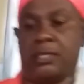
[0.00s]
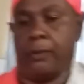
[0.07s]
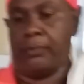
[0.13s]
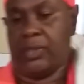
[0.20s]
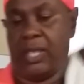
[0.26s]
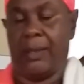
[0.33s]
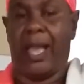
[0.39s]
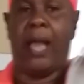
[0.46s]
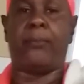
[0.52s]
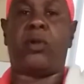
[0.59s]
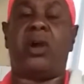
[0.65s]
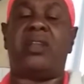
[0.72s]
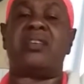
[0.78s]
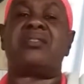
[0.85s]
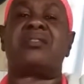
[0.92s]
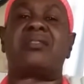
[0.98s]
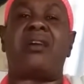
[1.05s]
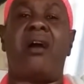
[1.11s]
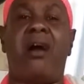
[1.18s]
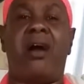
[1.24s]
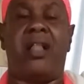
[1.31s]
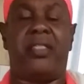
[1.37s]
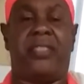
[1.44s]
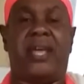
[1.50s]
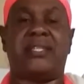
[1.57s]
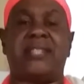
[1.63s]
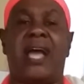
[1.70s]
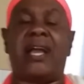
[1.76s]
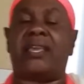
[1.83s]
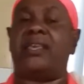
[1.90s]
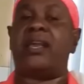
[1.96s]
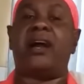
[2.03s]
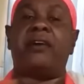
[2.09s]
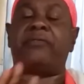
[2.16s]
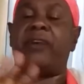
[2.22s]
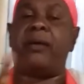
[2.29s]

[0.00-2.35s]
something. I'm going to scald that ackee off.